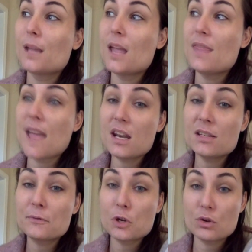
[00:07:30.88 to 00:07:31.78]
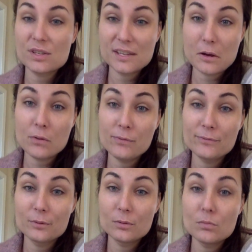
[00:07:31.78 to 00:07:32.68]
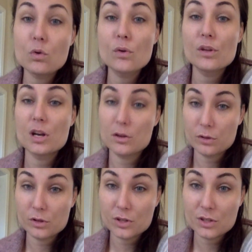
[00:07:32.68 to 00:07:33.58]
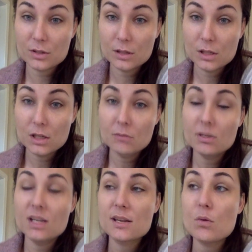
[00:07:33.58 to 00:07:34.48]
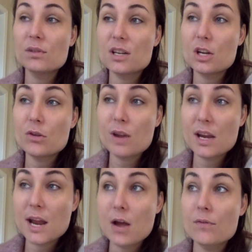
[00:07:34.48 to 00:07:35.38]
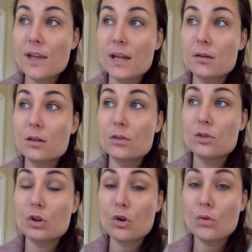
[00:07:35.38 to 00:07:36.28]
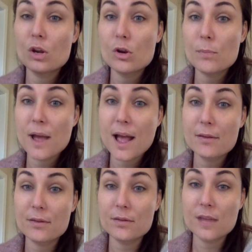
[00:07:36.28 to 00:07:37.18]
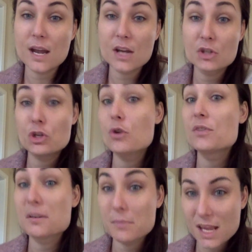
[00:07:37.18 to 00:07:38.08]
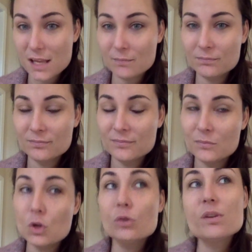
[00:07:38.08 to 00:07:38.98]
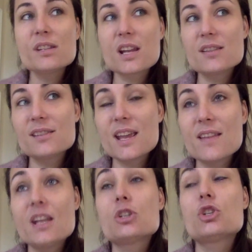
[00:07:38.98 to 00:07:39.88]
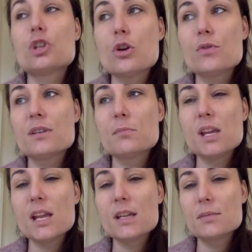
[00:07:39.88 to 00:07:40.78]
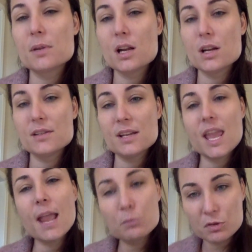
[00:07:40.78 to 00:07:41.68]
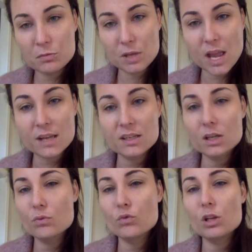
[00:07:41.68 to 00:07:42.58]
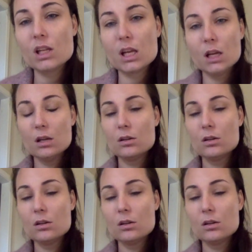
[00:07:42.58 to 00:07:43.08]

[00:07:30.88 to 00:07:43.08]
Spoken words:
And that is for yourself more than others. Because I will tell you right now that the career path that has chosen me, the only reason I say that it's chosen me is because it came to me. I didn't really,